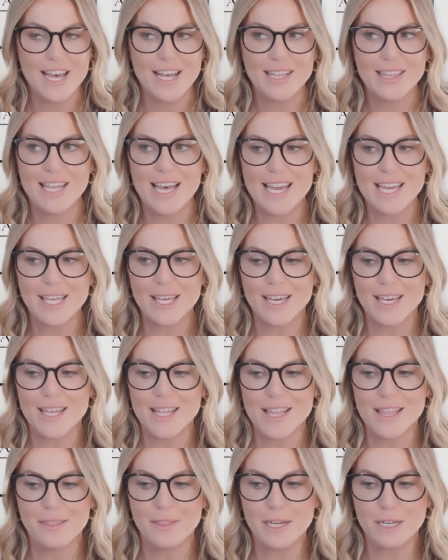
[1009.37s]
Like
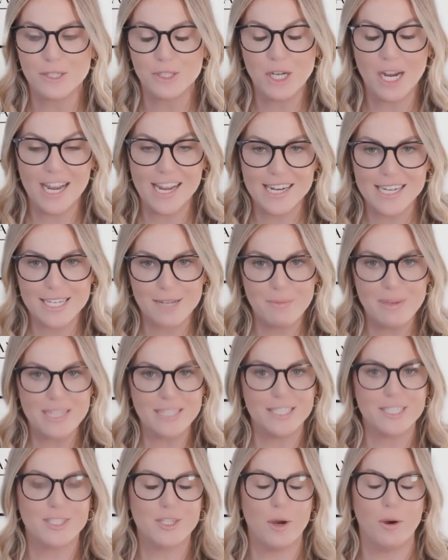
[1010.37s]
they're trying to be
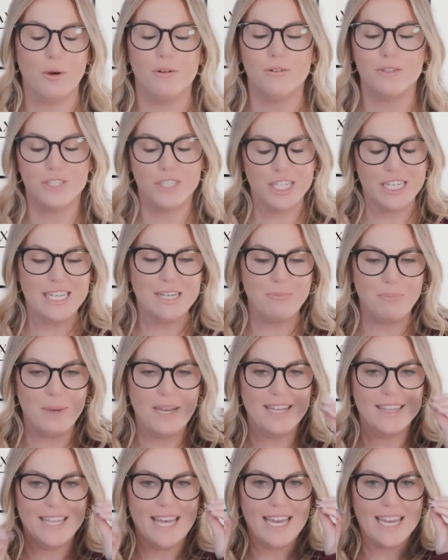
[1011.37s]
so cheap
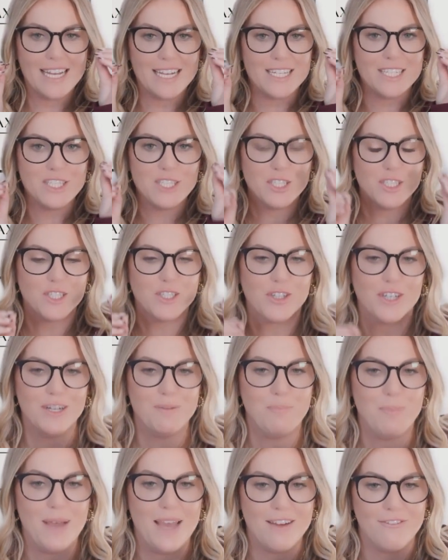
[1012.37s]
and like
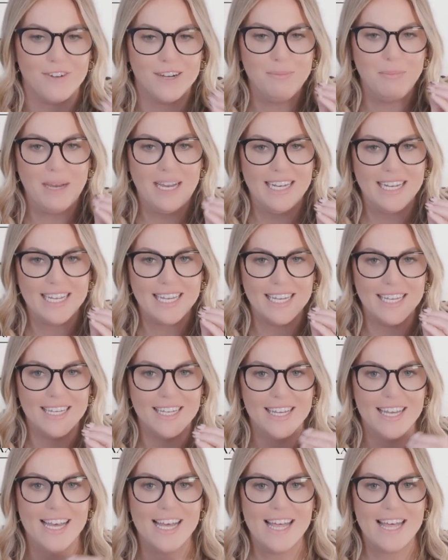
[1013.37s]
scrimp every penny
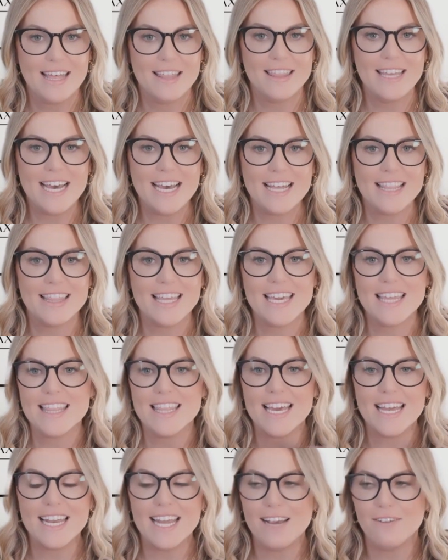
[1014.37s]
that they
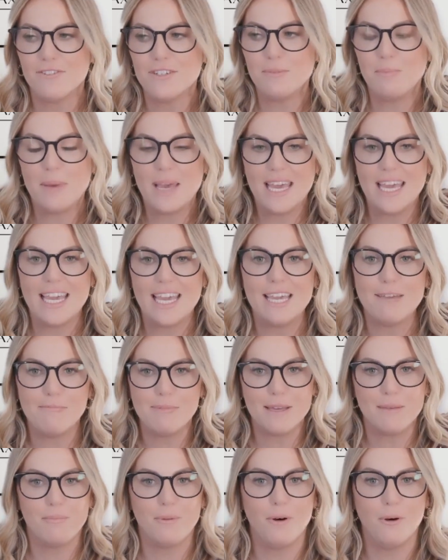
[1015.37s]
then have to pay
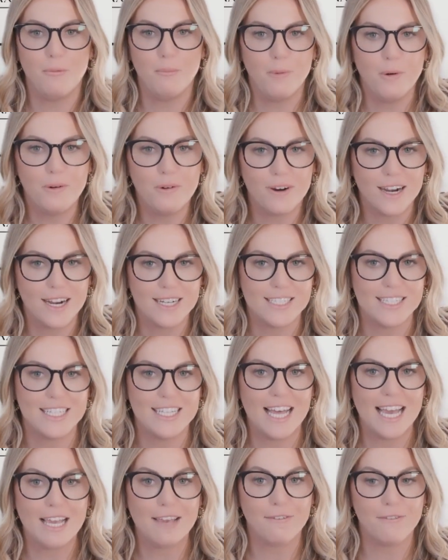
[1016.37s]
people more to
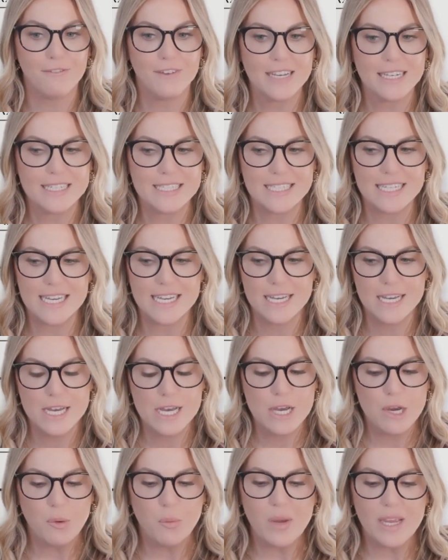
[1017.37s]
like fix it.
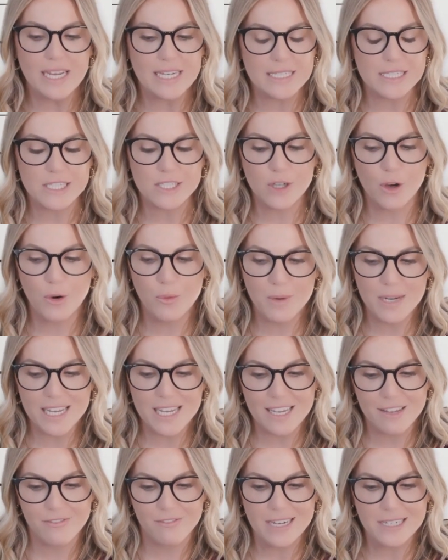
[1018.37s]
We get so many
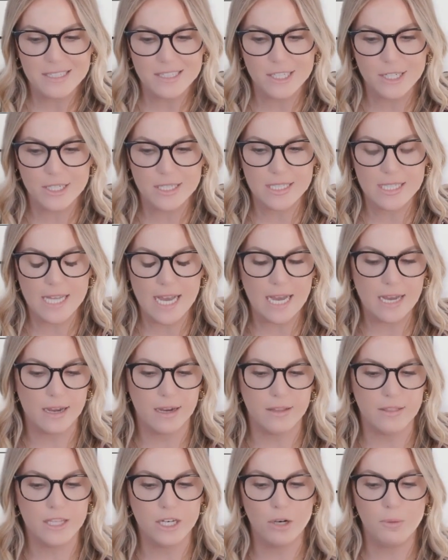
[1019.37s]
investors that
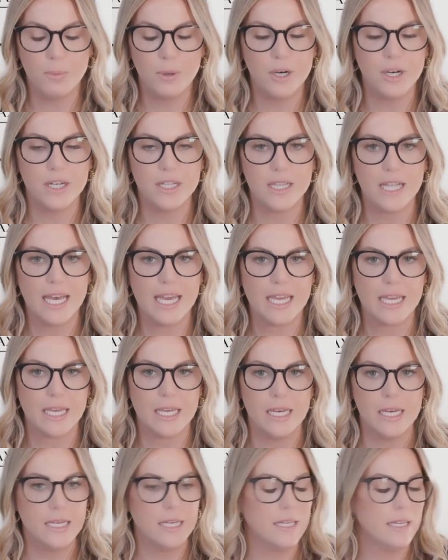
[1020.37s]
they'll put like
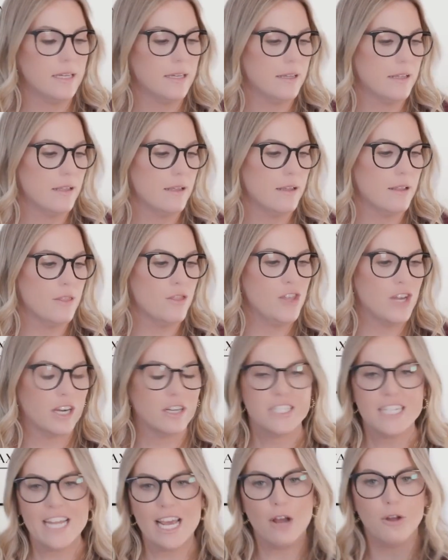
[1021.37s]
their
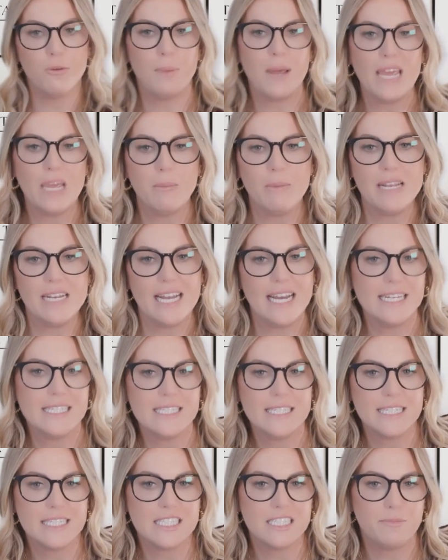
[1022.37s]
down payment as an
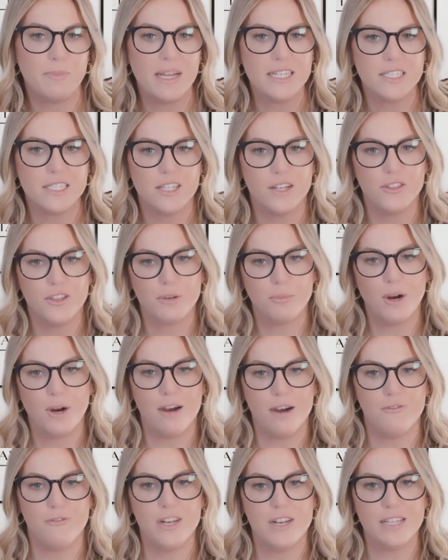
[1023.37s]
expense on their
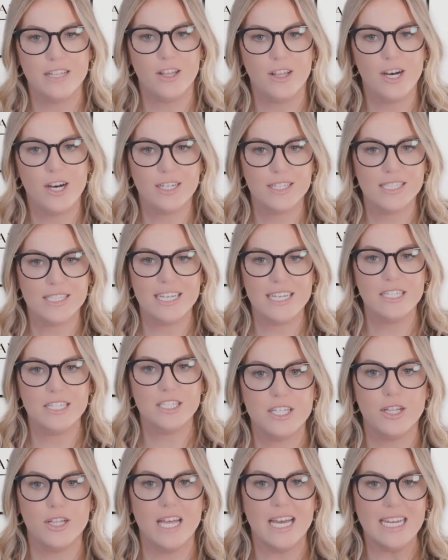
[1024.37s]
profit and loss. And
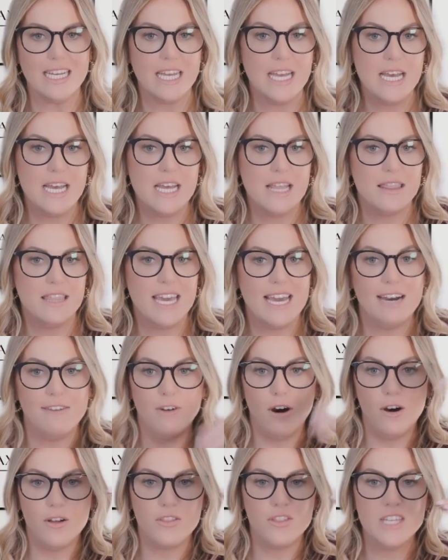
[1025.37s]
like they have
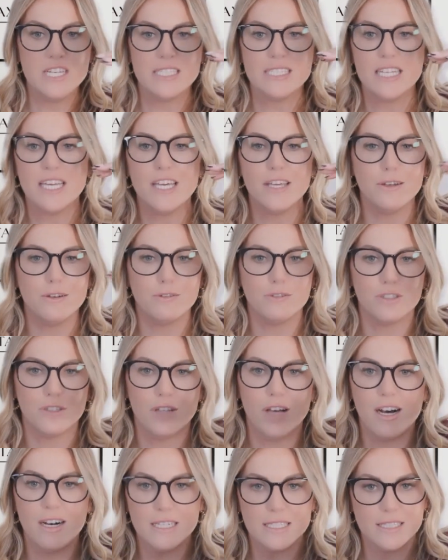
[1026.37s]
this huge
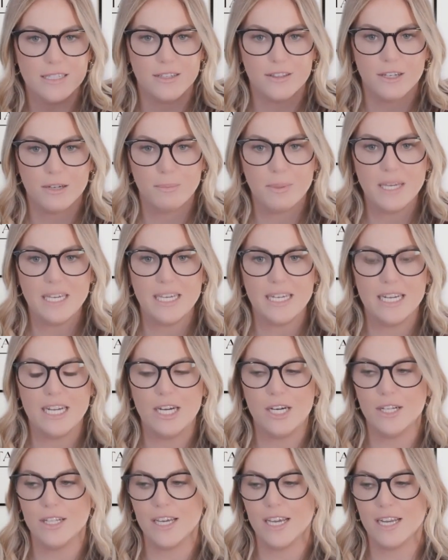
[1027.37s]
loss on their
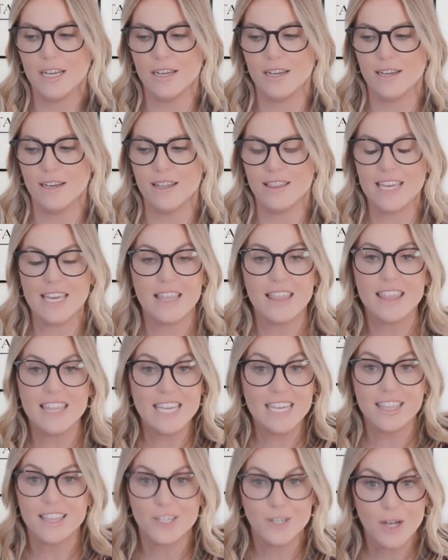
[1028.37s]
P&L and they
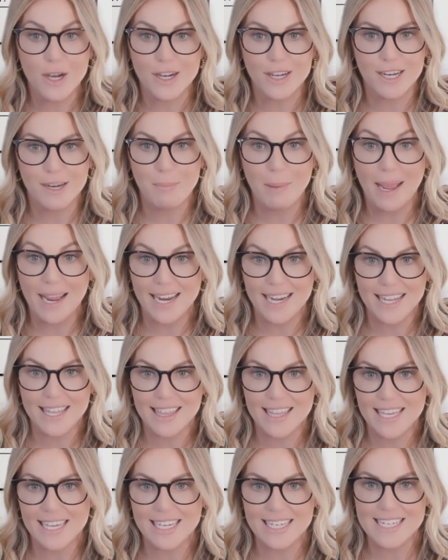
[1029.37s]
think they're not going to pay
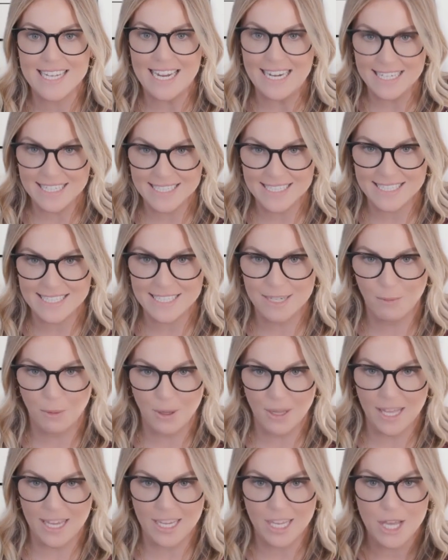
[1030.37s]
anything in taxes and we're
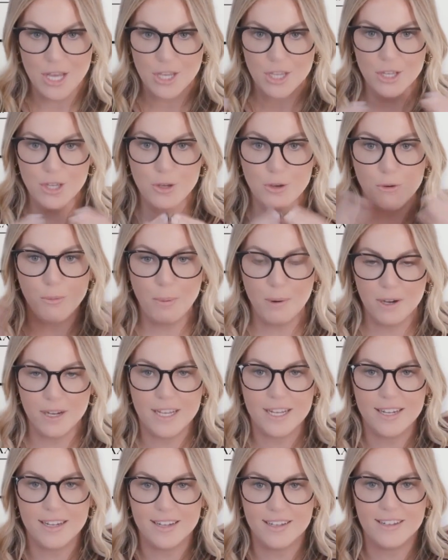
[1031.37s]
like you put
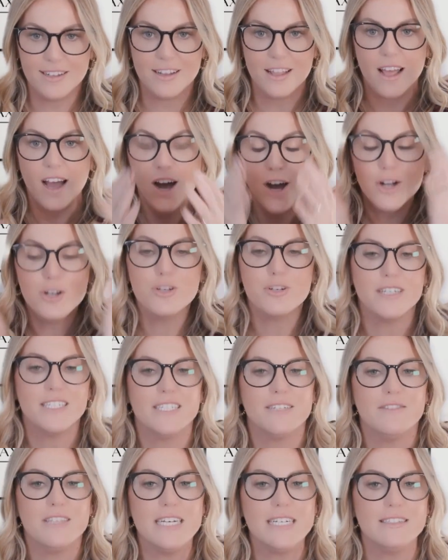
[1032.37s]
hundreds
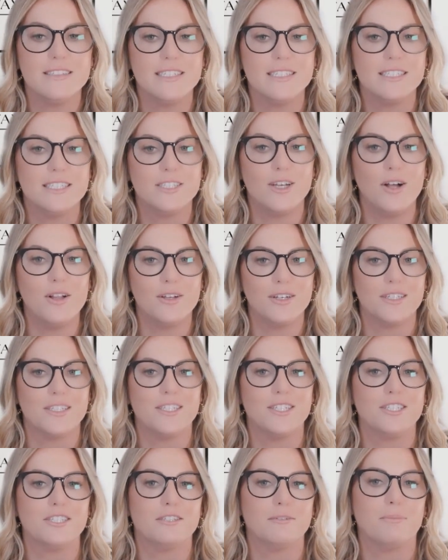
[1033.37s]
of thousands of dollars
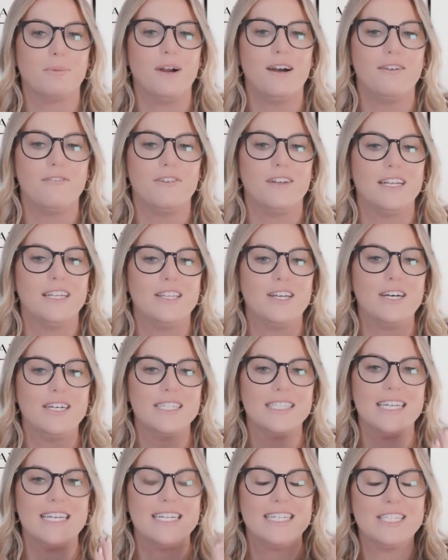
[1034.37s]
on your profit and loss
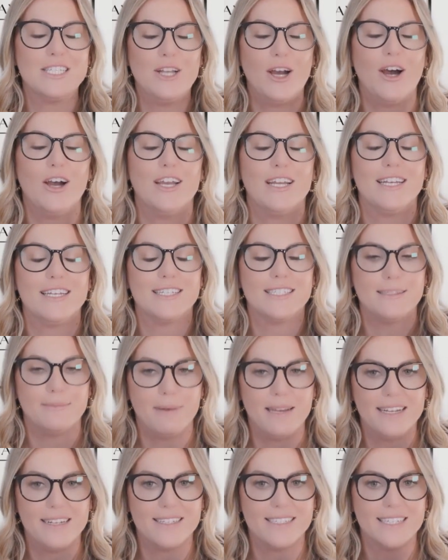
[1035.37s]
that is not an
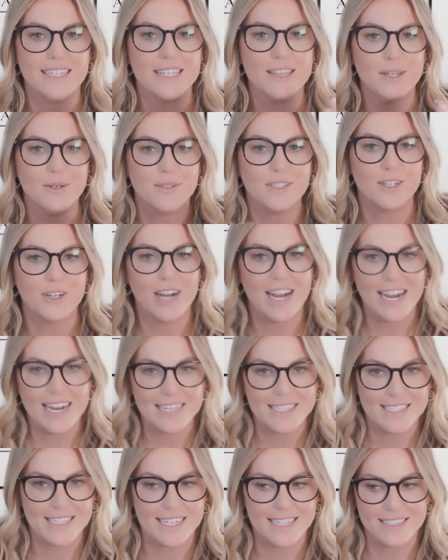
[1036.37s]
expense. Like those are
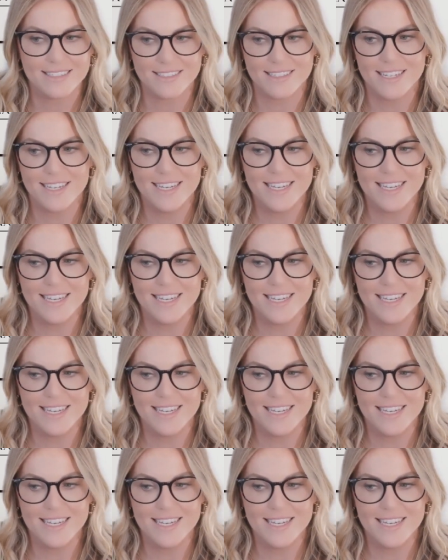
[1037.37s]
assets.